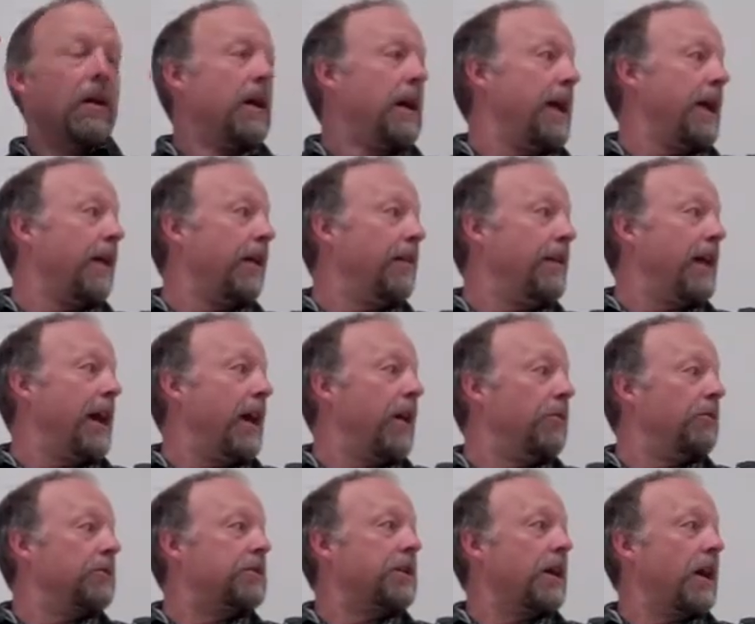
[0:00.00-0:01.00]
And on the
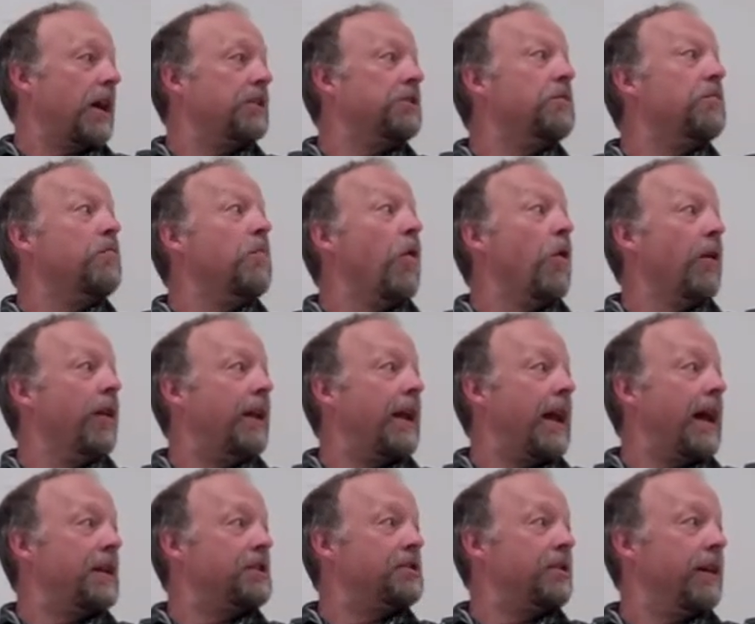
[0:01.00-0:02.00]
outsides, Mormon
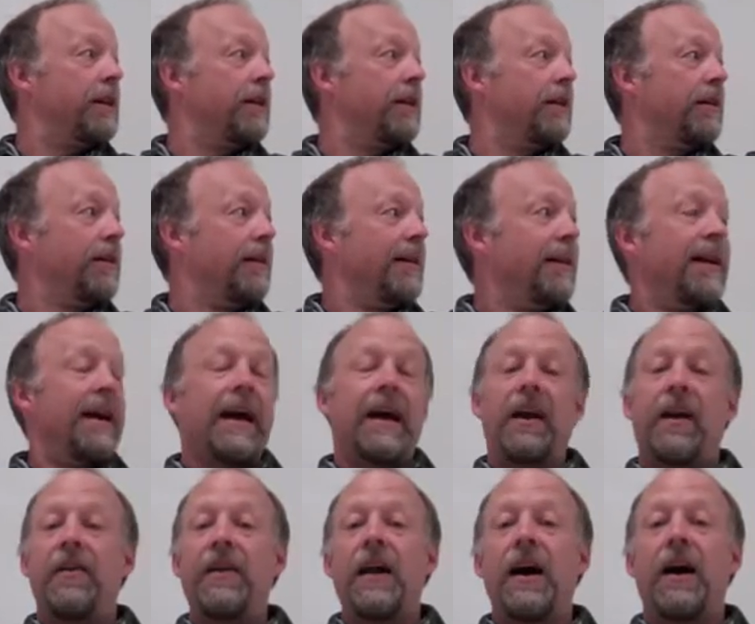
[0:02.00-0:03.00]
Ashley, and
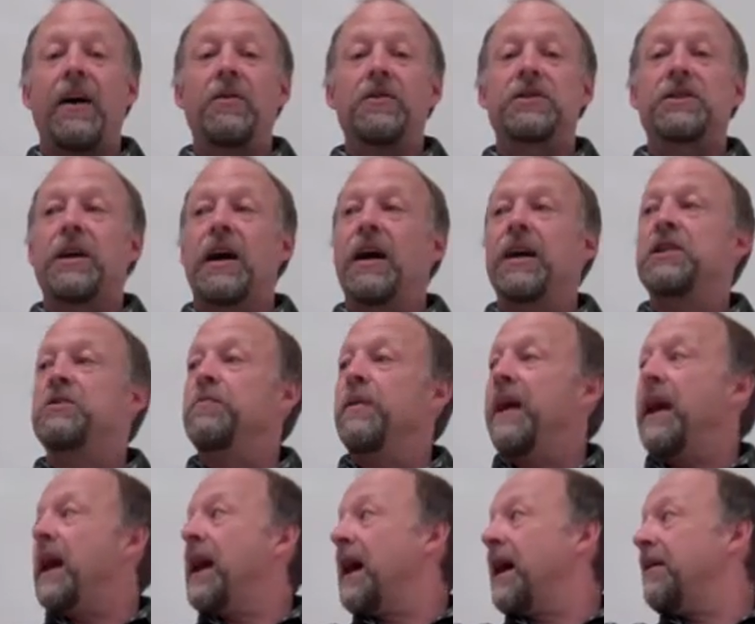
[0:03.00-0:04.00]
on the outsides we
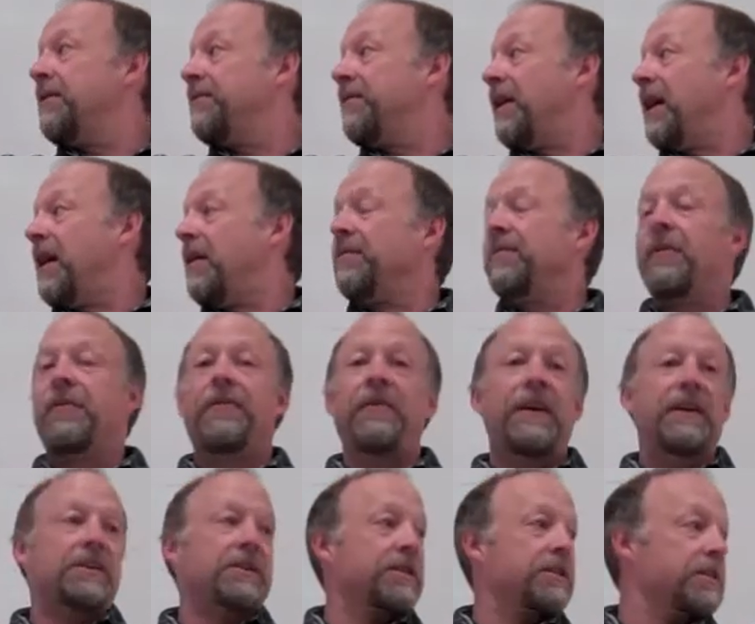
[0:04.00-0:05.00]
have um, the
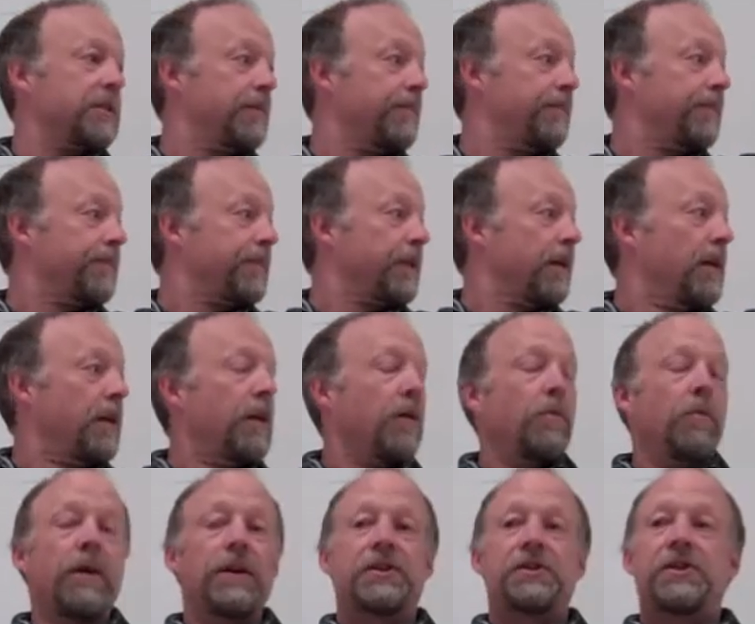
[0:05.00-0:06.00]
fists,
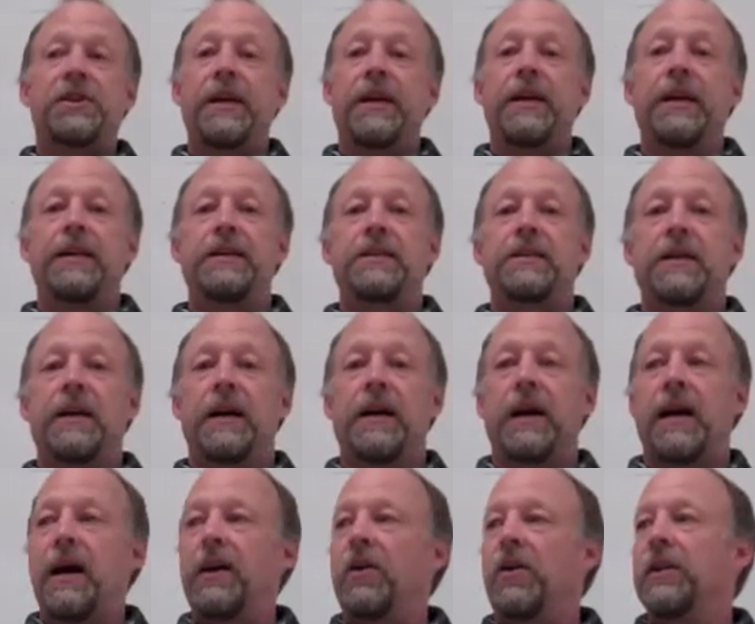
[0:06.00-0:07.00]
which is
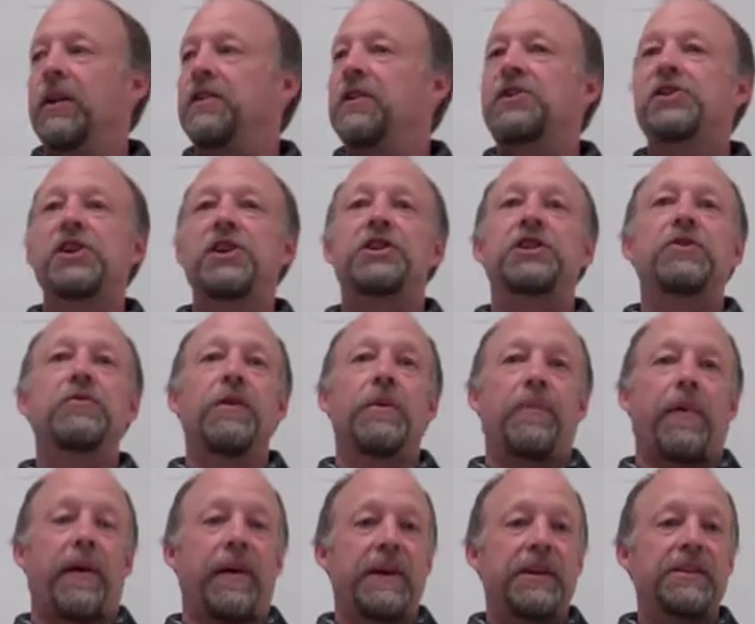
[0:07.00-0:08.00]
the, I call it the just do
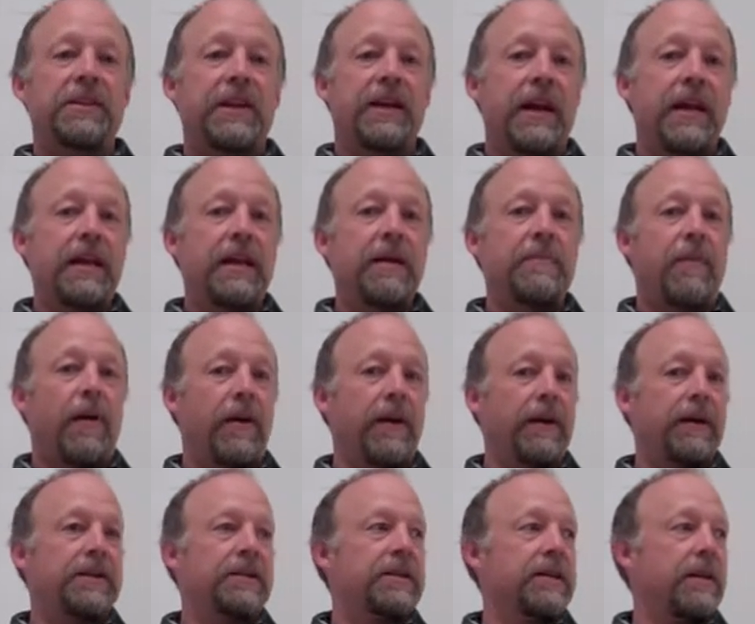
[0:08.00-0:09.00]
it parties, the Nike
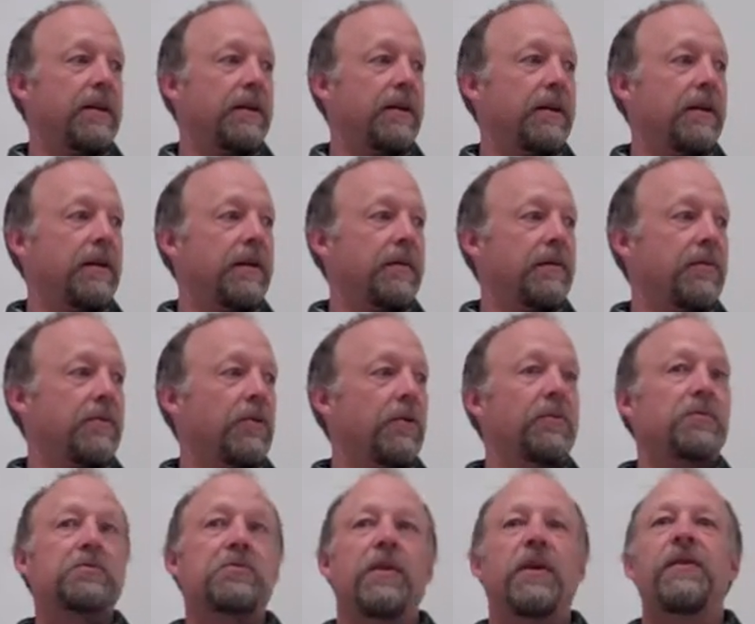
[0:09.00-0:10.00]
parties, the
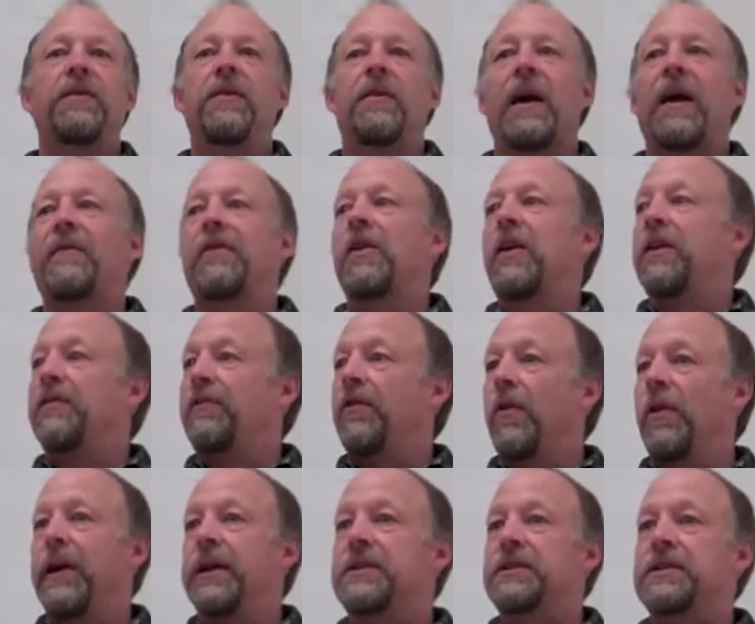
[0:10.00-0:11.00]
groups where you don't have a lot of
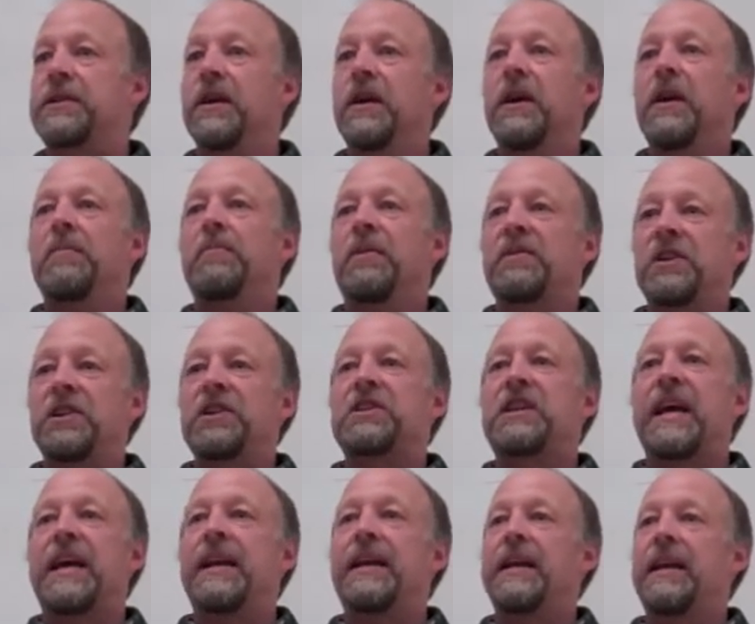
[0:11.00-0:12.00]
voice, but they just
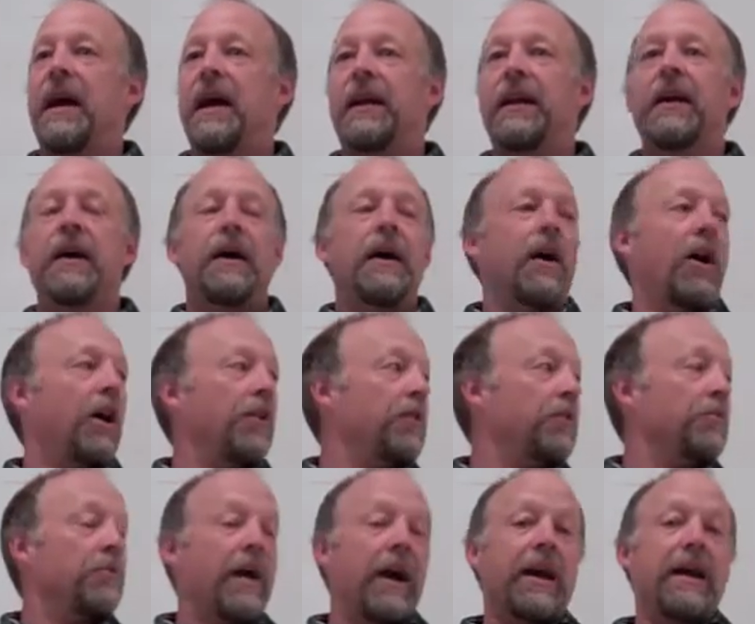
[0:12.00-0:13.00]
get it done. On the
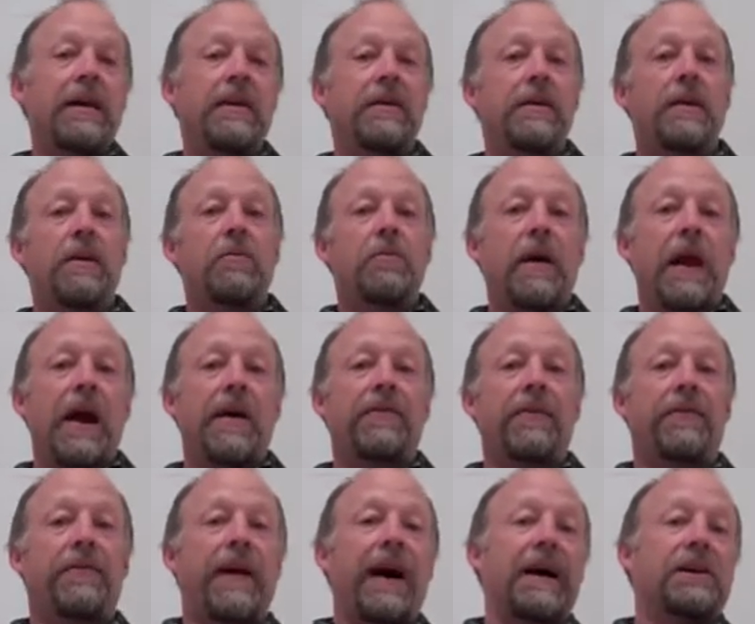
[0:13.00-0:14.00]
right, we have
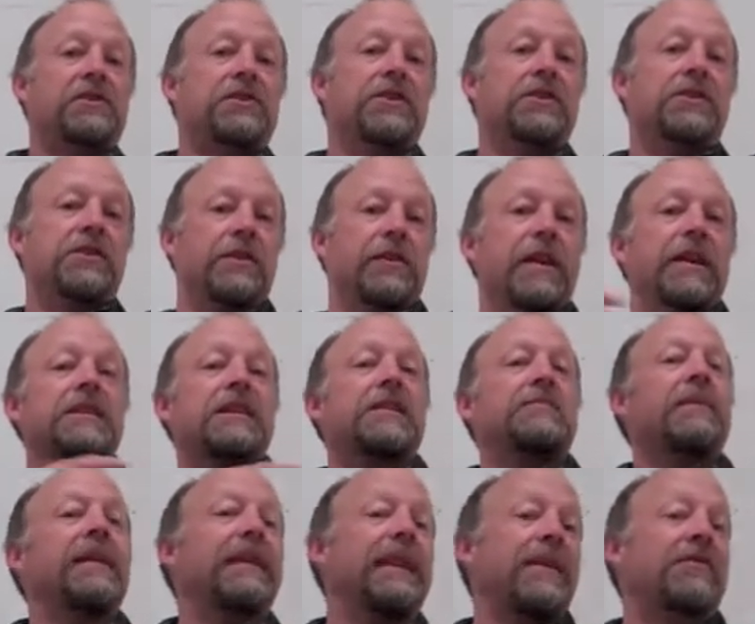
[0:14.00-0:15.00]
the fascists, and yes, that's
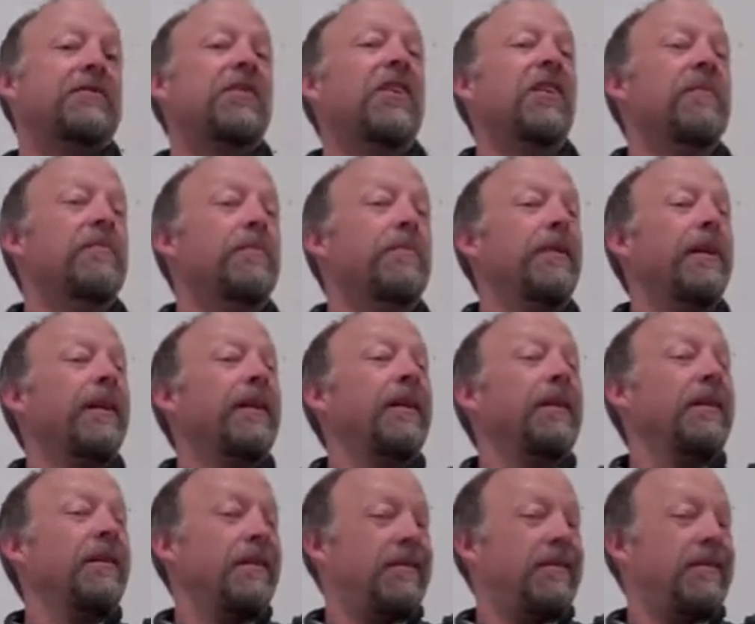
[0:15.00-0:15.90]
my left arm, but